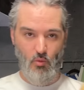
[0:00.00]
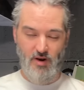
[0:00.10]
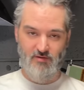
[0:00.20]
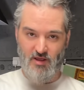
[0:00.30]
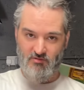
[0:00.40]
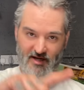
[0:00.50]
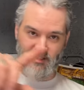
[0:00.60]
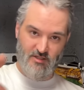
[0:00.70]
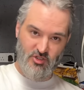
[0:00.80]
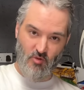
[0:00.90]
I went around the rest
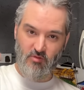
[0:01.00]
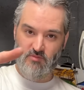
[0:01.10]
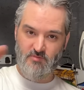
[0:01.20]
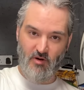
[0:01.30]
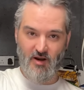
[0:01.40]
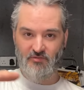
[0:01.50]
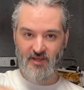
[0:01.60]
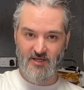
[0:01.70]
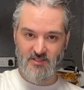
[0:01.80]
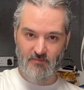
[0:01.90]
of the shop and was buying
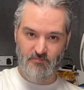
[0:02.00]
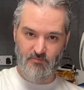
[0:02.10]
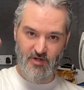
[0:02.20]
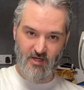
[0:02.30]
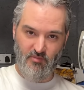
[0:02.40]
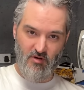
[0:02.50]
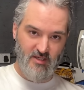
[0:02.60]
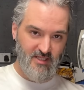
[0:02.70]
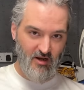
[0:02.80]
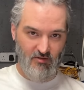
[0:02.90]
things to bring the
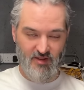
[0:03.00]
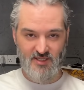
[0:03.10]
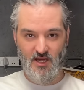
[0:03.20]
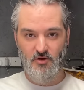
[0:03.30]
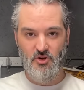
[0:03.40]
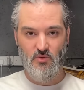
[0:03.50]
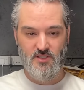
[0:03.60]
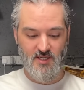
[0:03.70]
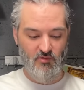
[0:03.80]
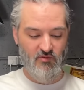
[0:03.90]
price down, things that I knew would sell